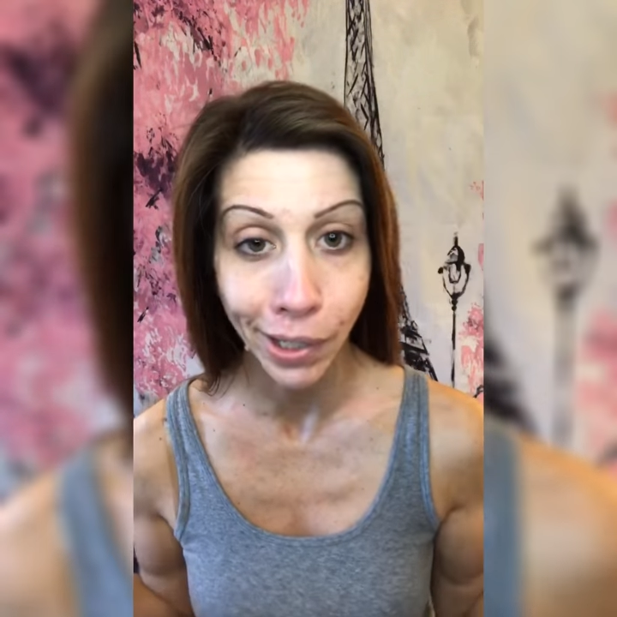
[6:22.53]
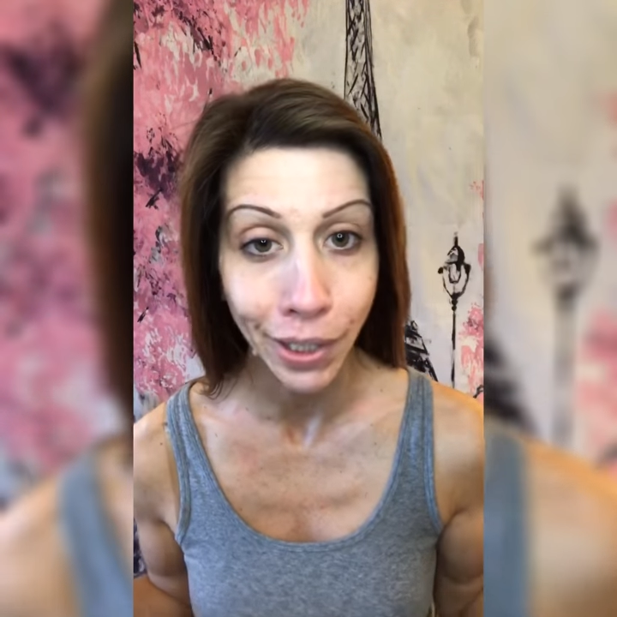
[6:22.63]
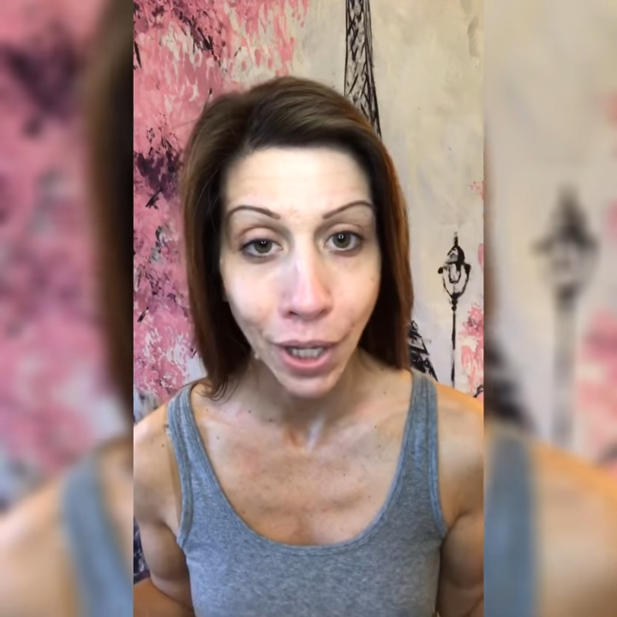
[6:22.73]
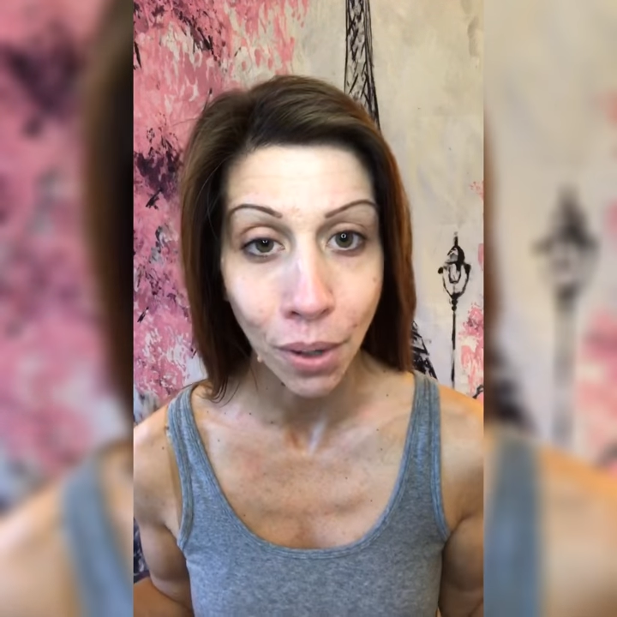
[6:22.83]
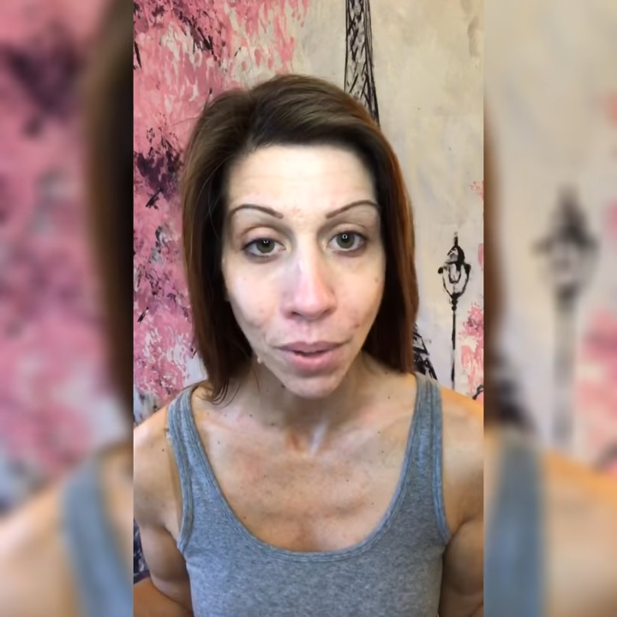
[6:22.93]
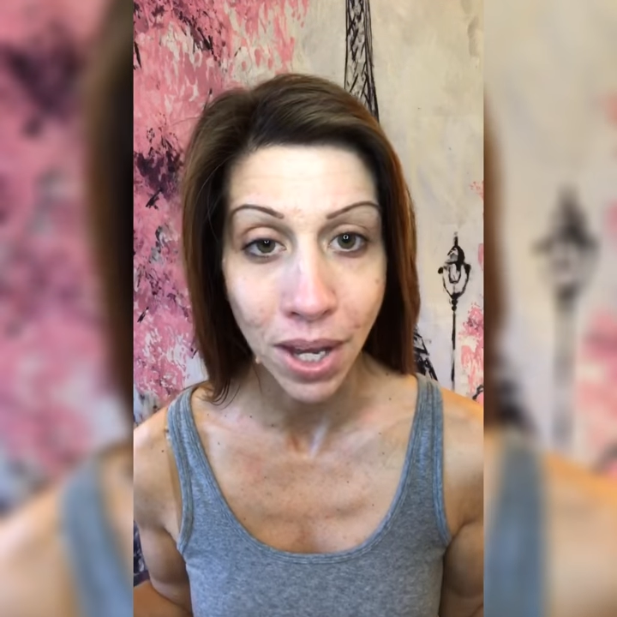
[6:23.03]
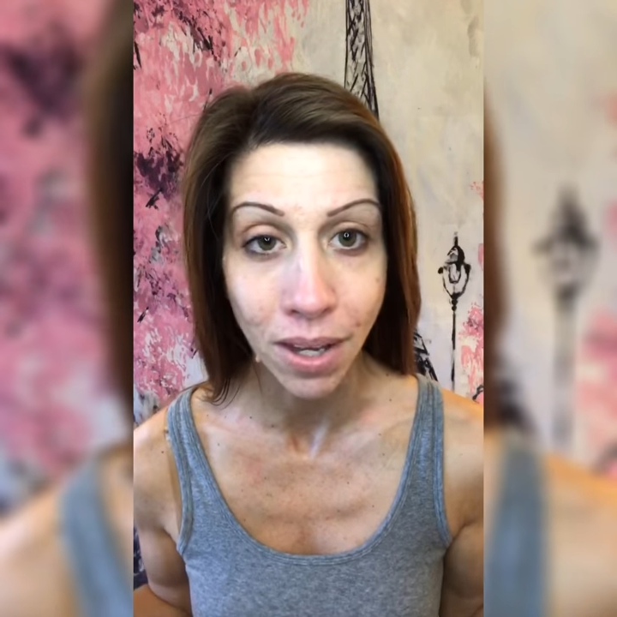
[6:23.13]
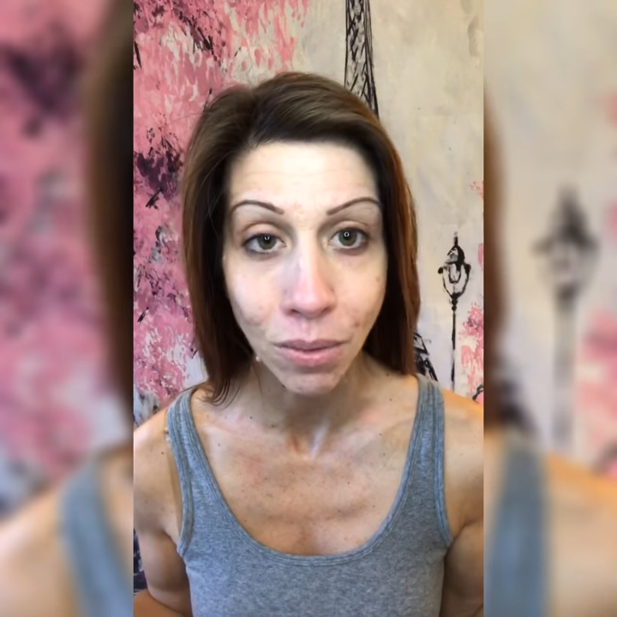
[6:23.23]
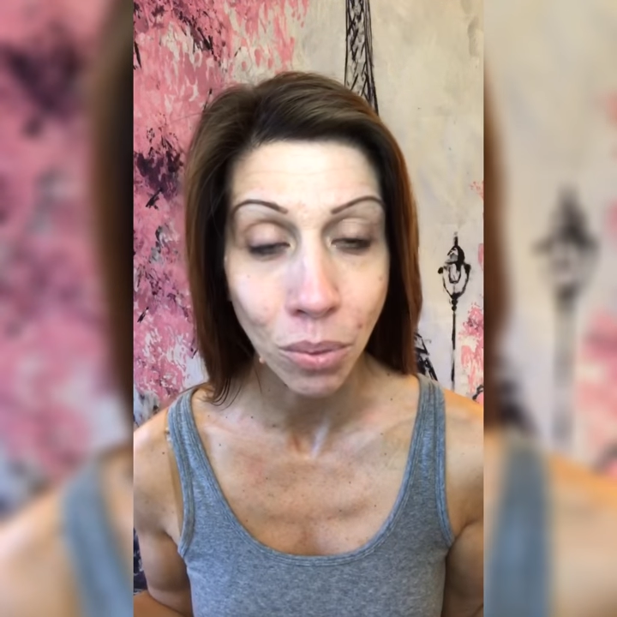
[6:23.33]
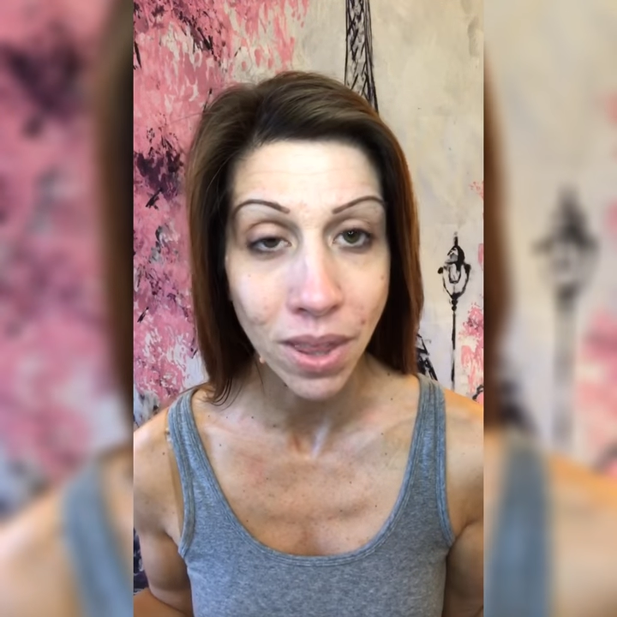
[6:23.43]
gonna go
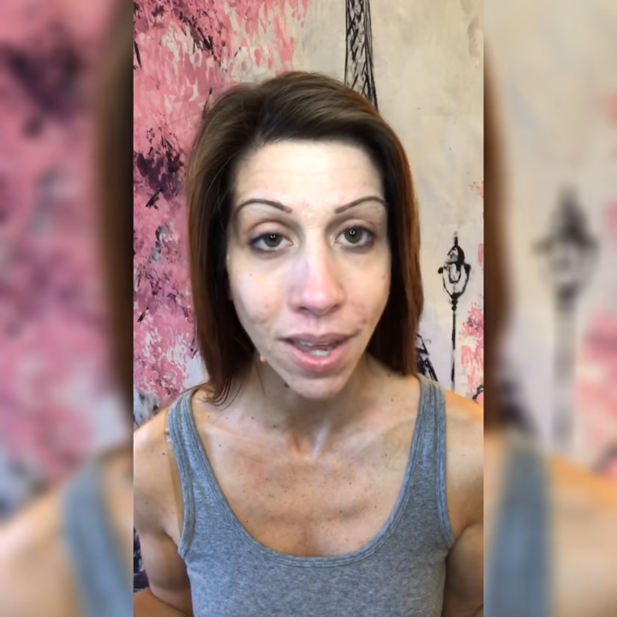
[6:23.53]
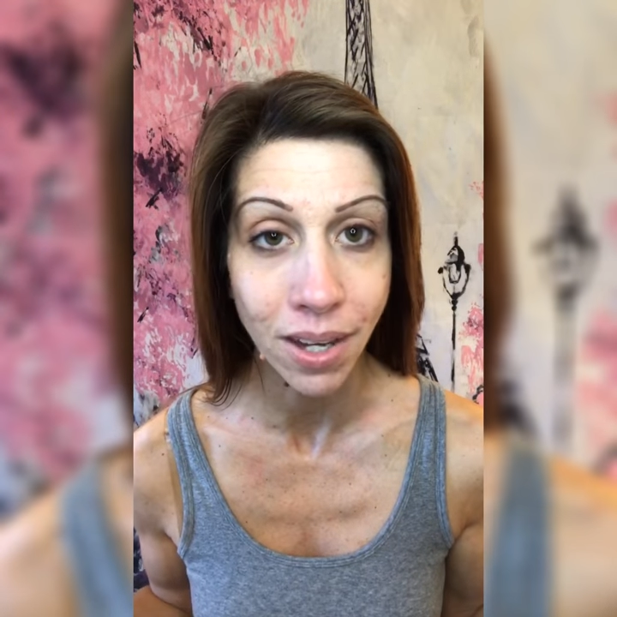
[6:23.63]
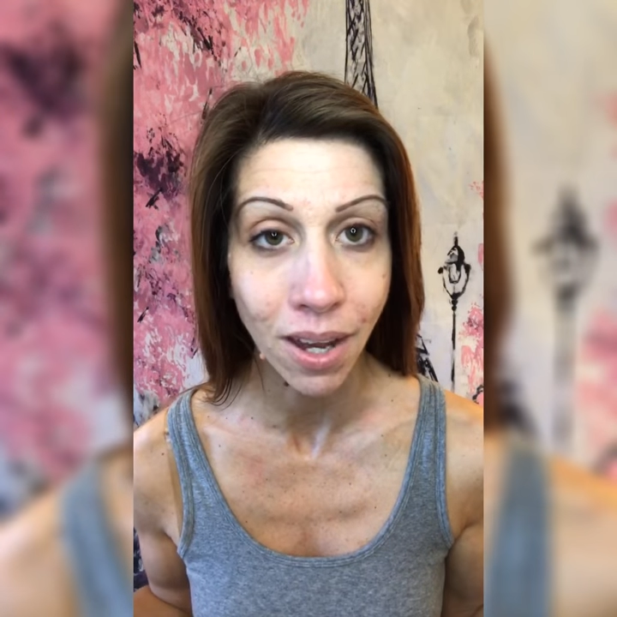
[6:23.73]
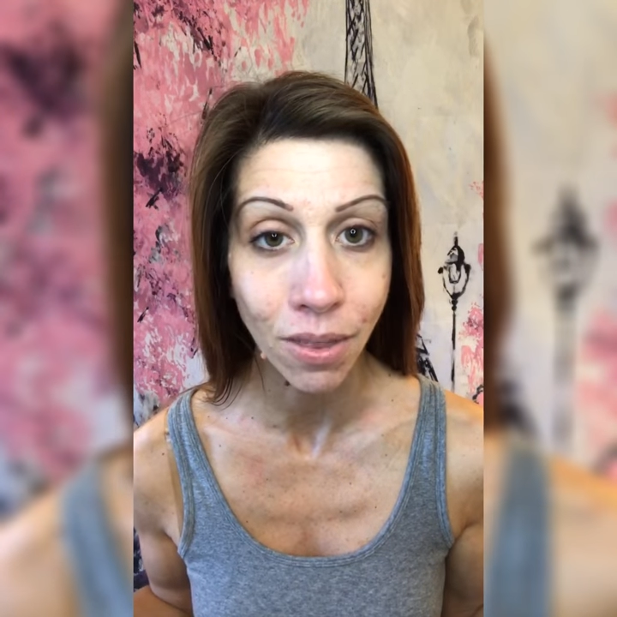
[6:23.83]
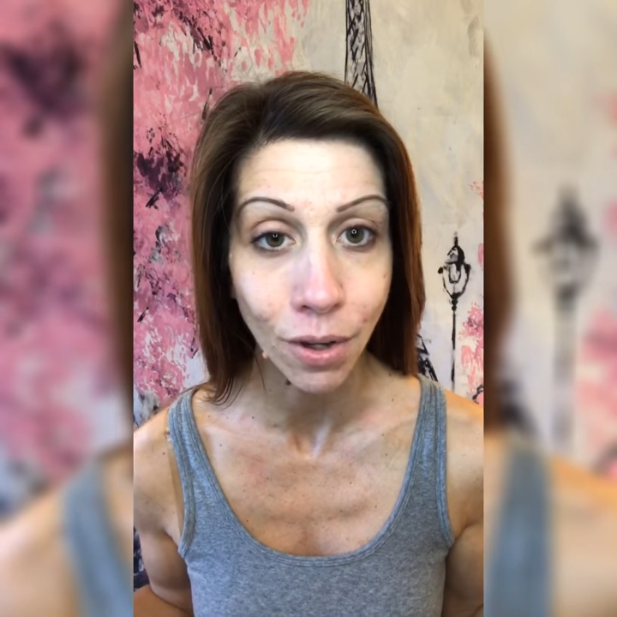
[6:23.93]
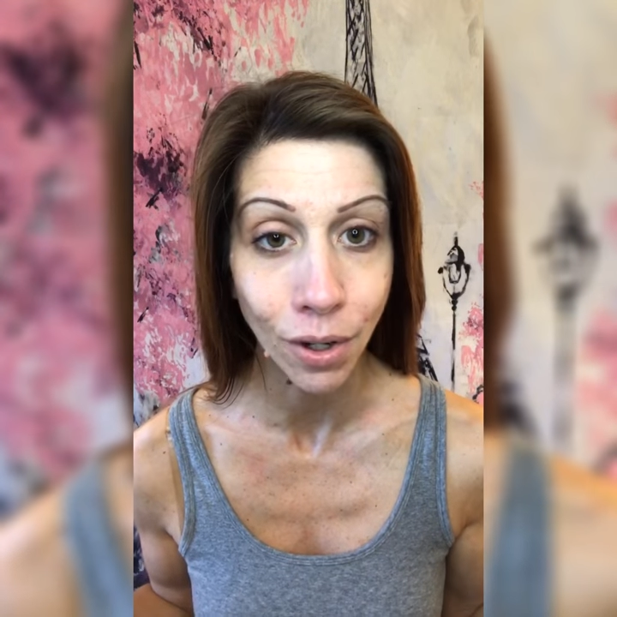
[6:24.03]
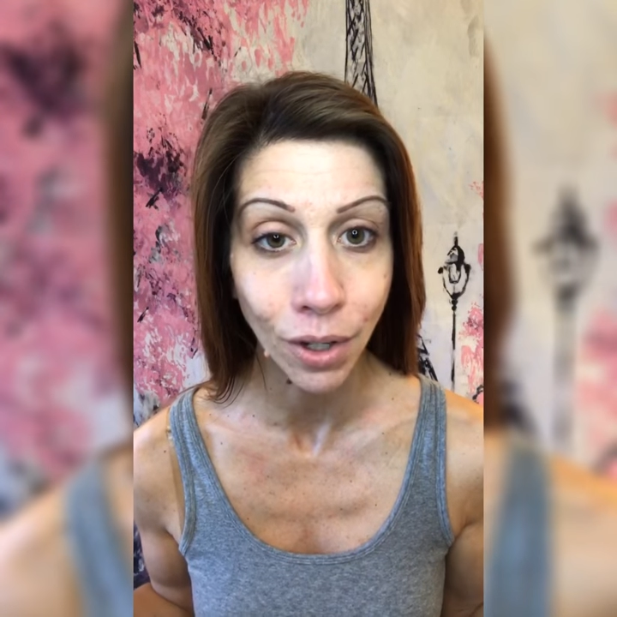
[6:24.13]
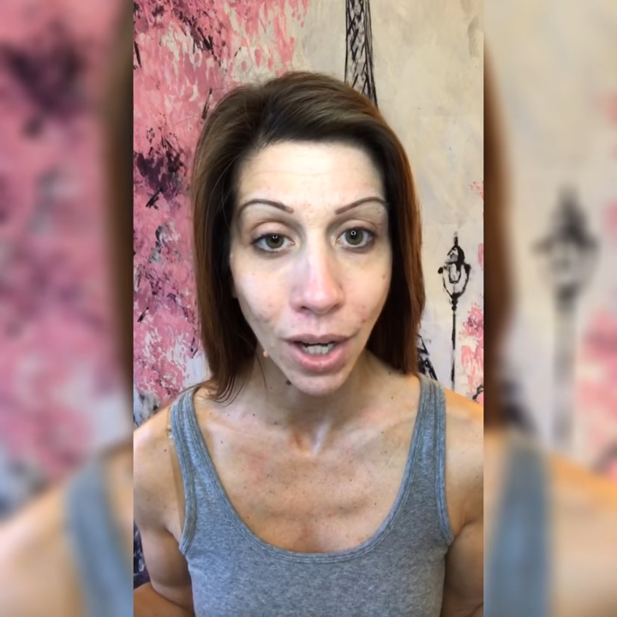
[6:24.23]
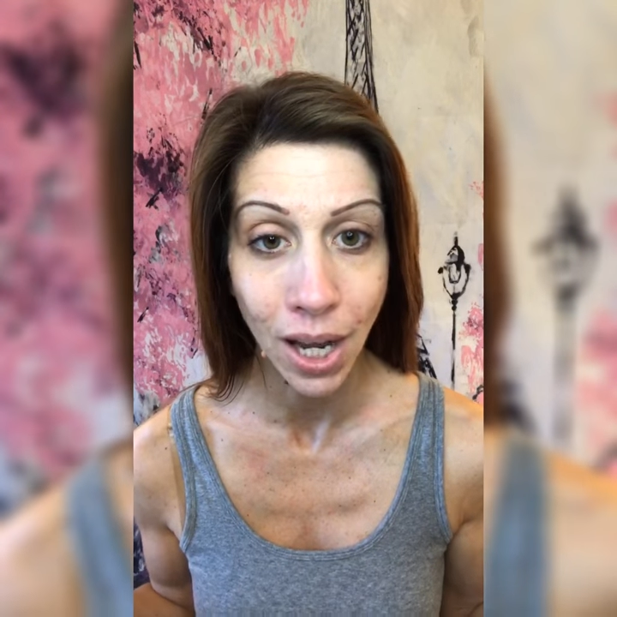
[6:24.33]
in with any other